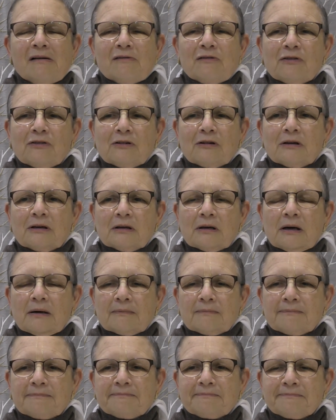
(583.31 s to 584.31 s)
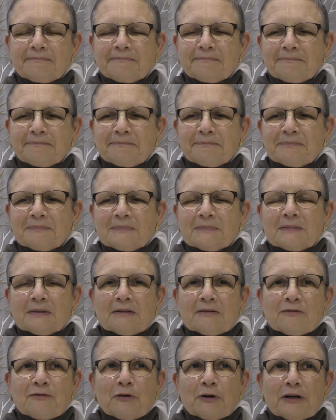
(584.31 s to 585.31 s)

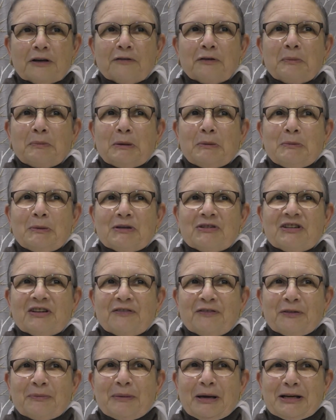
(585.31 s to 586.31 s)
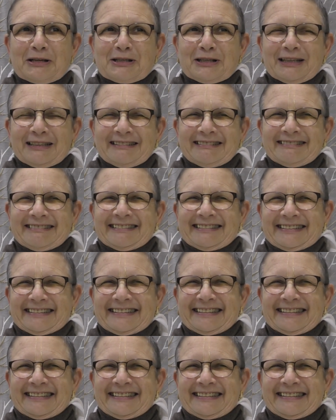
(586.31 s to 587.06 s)
for giving me misinformation.